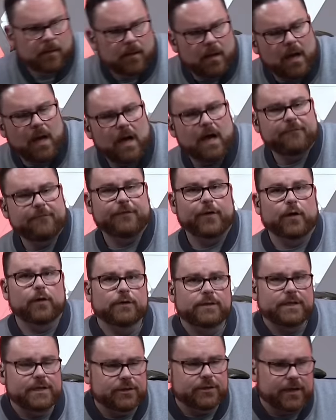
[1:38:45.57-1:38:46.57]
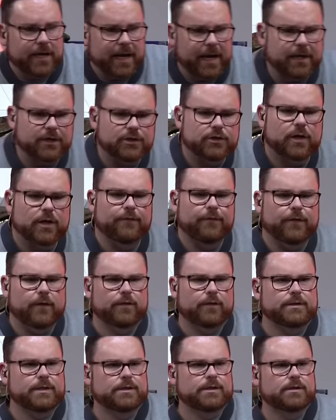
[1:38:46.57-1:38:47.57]
Uh, photo teaser? Yeah, I can show you a
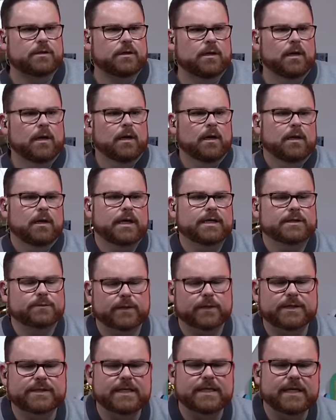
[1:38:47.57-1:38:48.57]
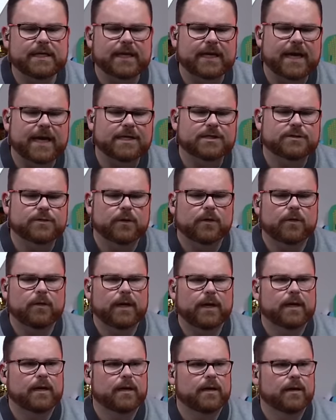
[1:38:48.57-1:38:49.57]
photo teaser. You guys want to see the case real
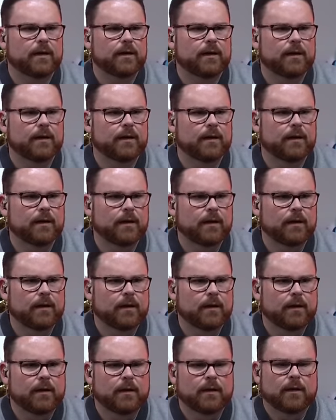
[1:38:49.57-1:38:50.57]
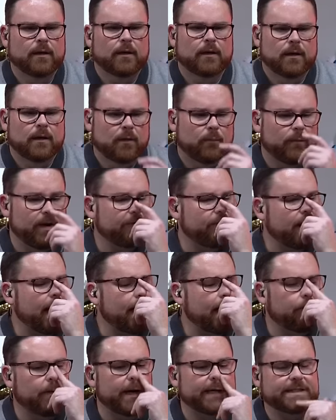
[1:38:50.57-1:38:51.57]
quick? We have a
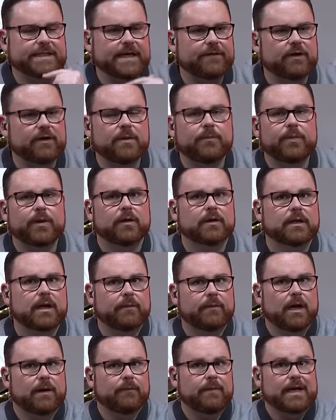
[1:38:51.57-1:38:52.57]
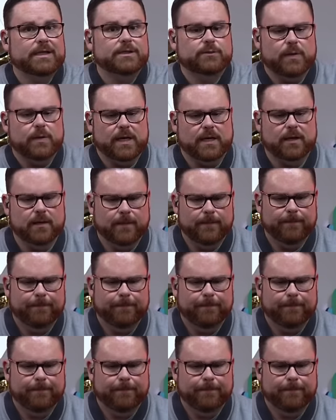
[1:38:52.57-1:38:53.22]
HYTE Y70 build coming up next week.